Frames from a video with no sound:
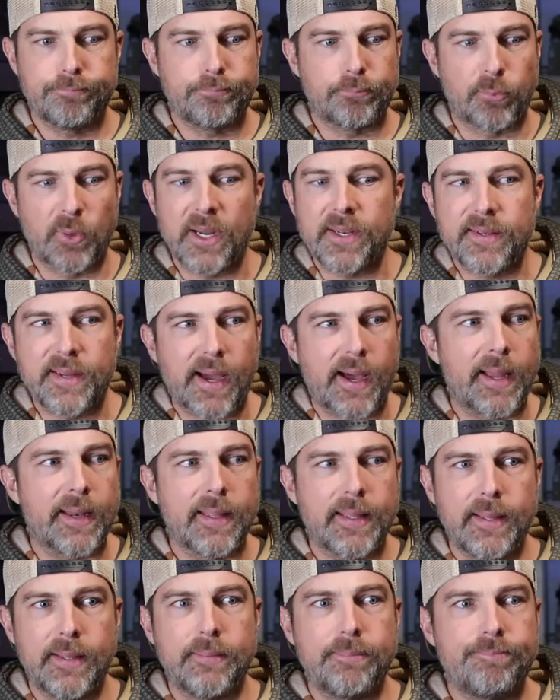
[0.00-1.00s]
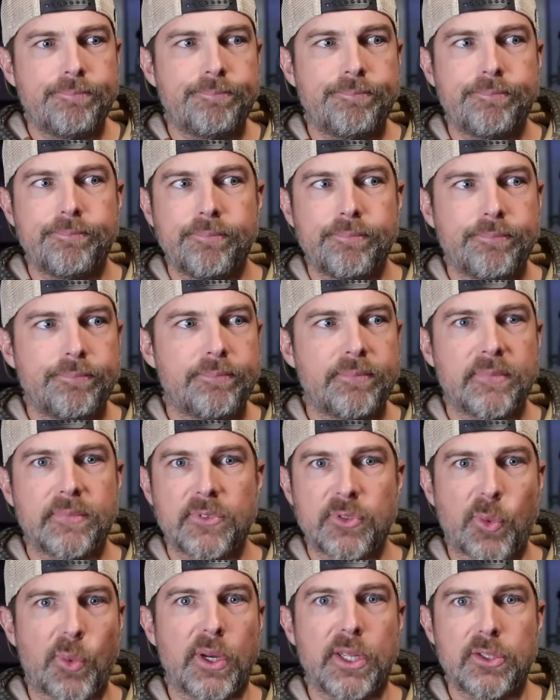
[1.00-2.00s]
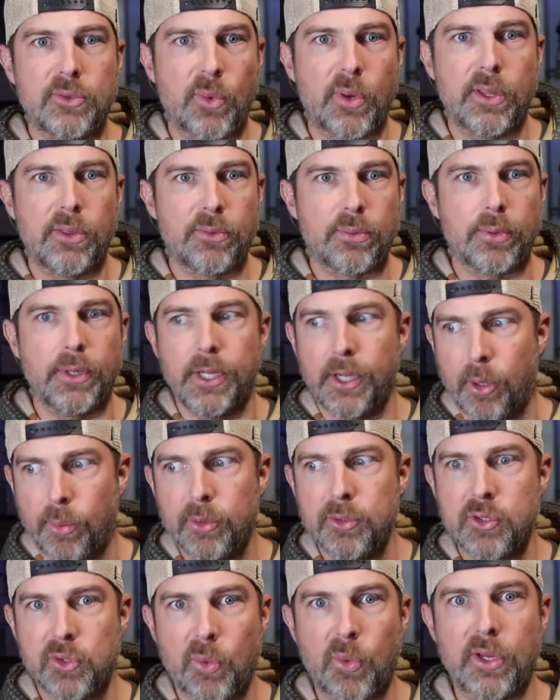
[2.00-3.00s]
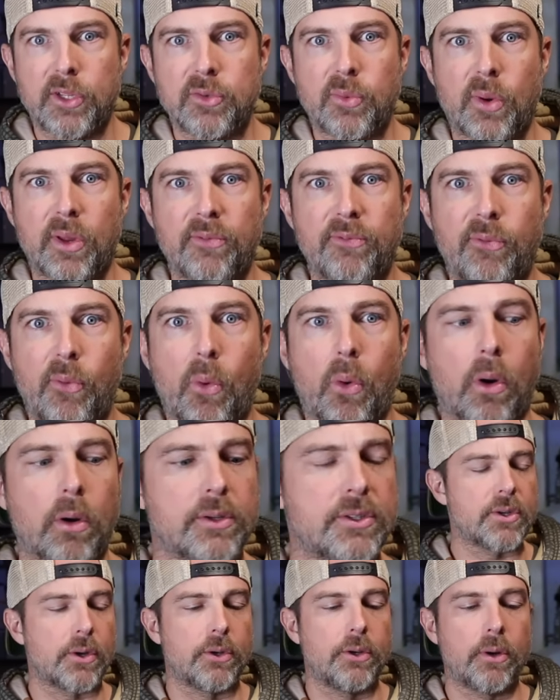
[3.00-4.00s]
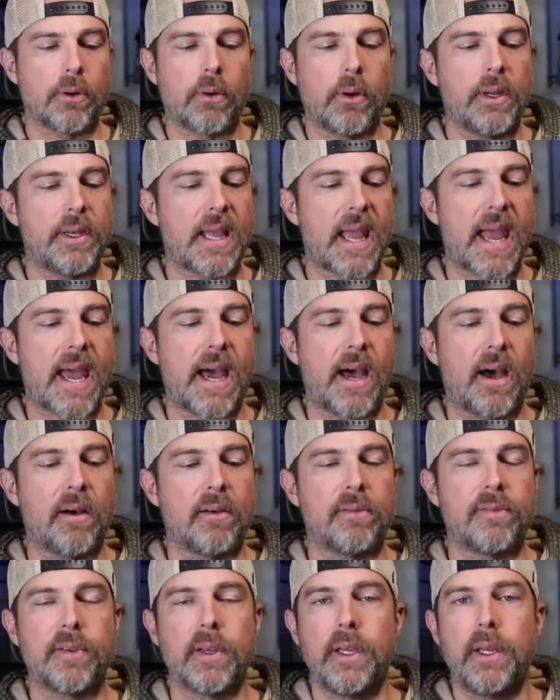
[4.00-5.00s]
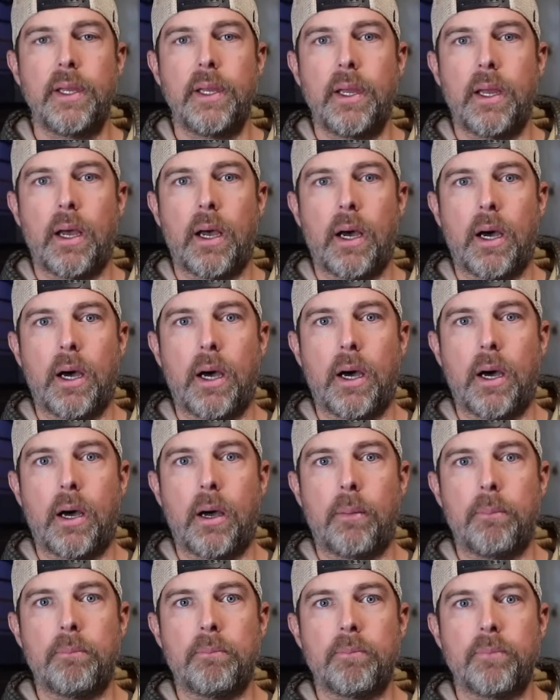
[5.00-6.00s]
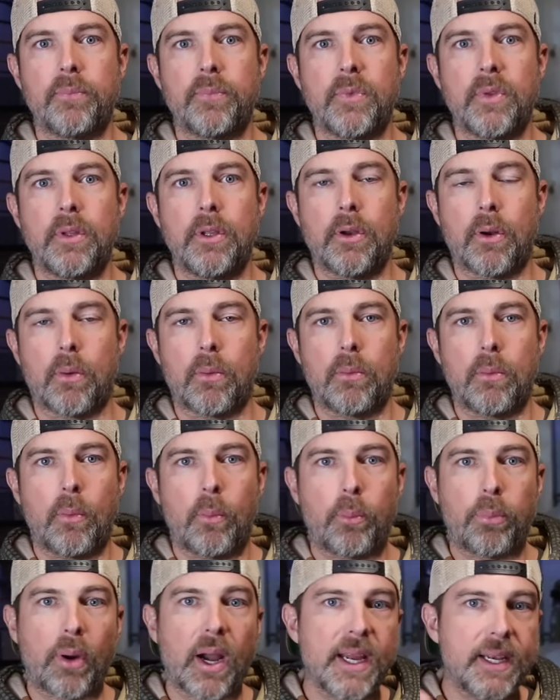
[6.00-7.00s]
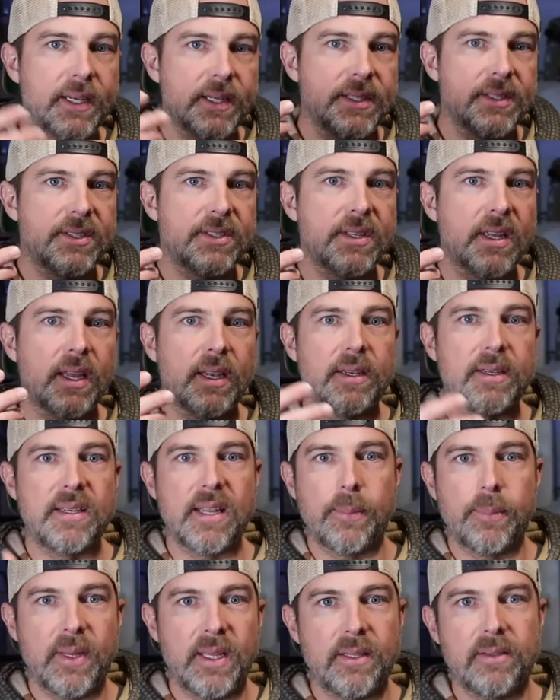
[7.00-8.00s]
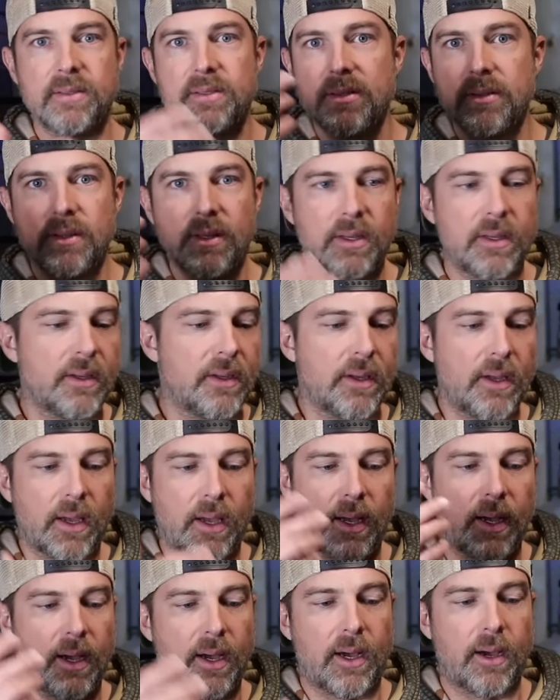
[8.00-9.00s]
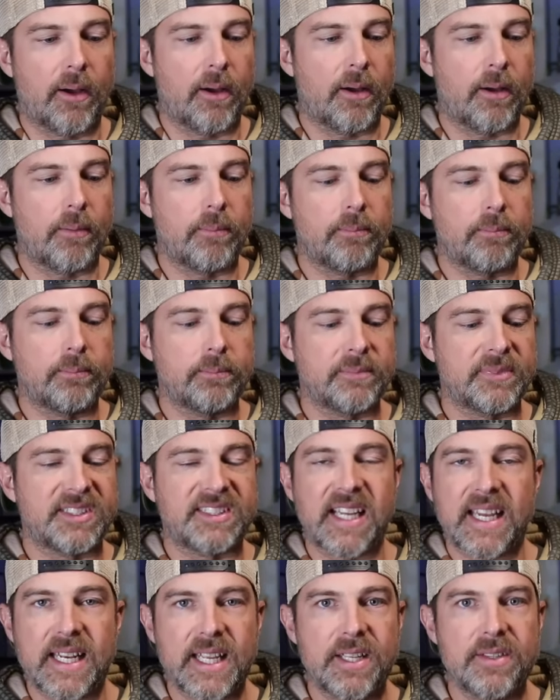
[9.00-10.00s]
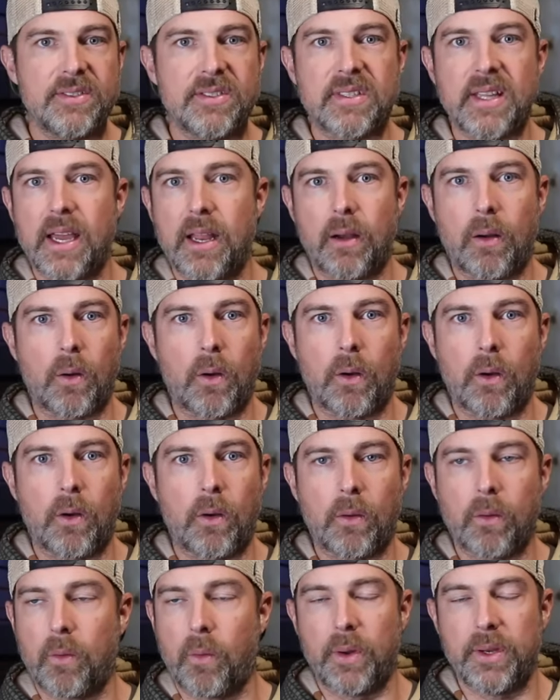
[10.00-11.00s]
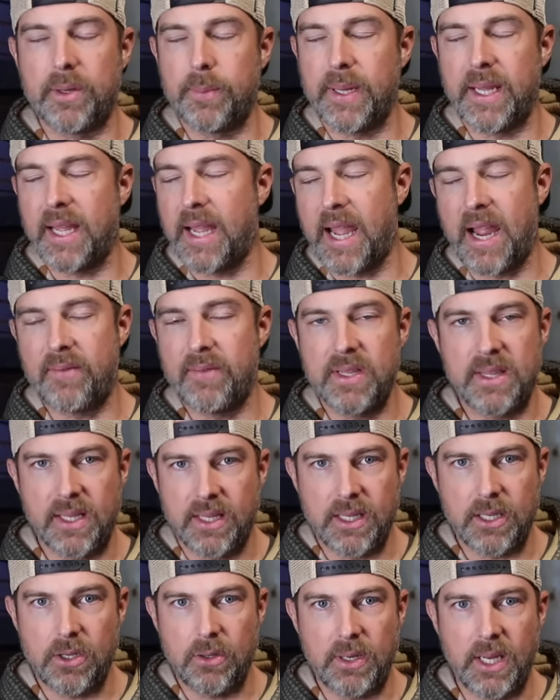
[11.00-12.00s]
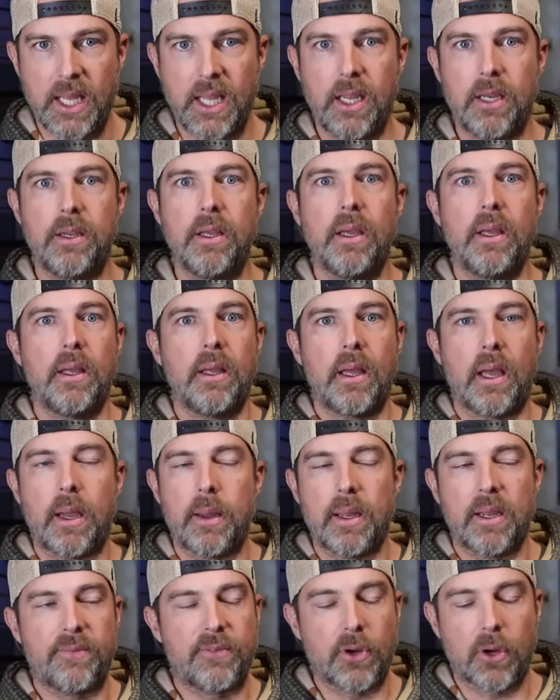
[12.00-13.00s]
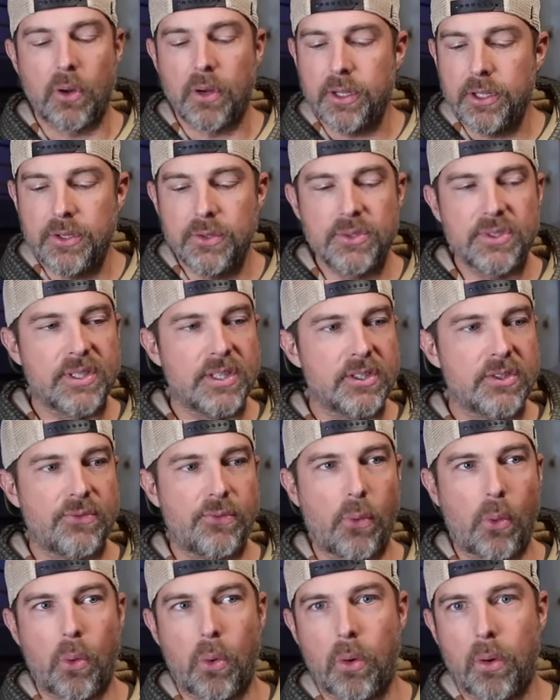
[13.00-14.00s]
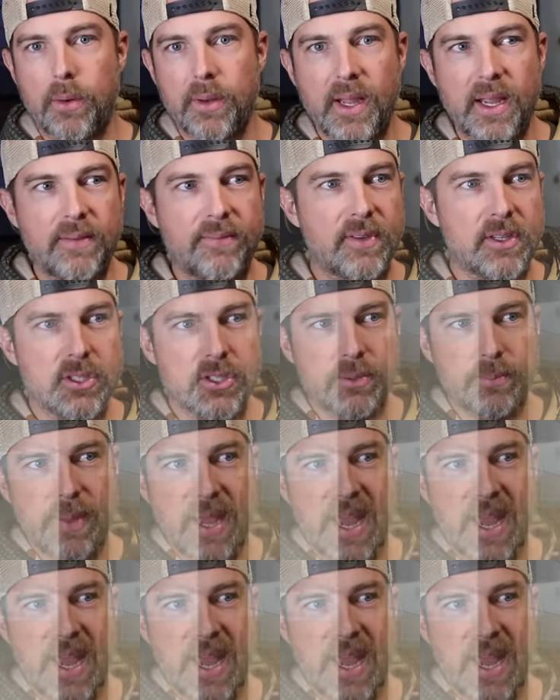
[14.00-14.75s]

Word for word: red dot in 2023, almost 2024. So you're going to have, you know, brightness and dimming settings that are going to be everything that you need. If you're going to use this for night vision,